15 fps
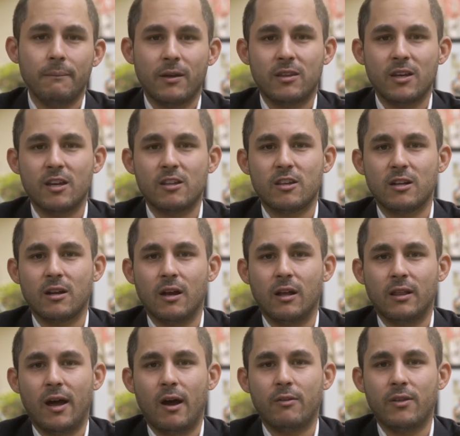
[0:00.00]
I think it's going to
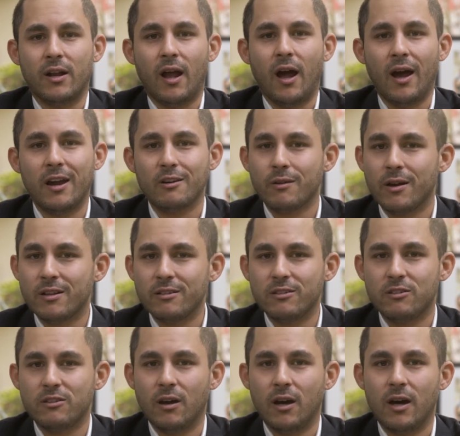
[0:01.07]
allow that higher
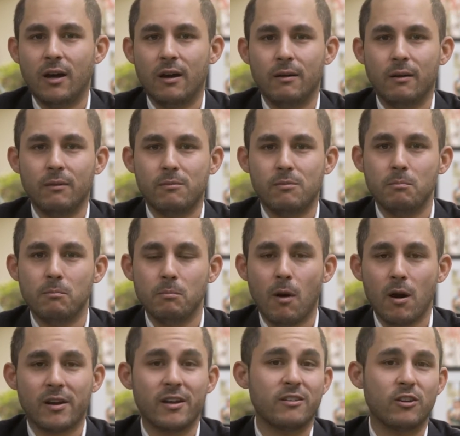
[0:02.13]
end
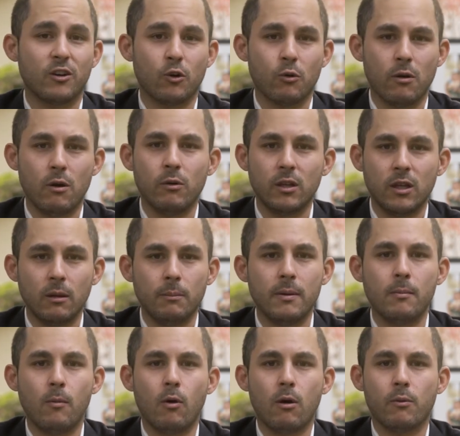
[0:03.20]
market to grow a little
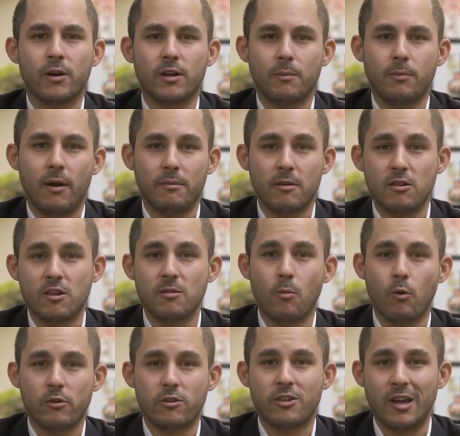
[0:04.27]
bit more. We're going to probably see
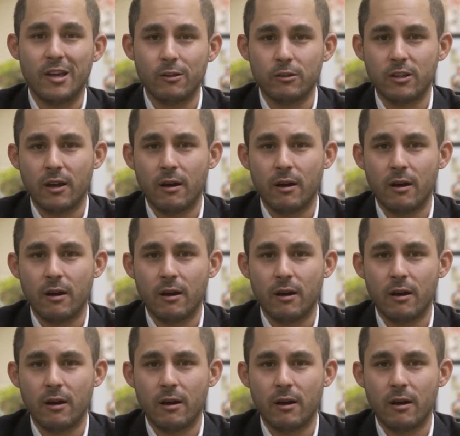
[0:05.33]
more sales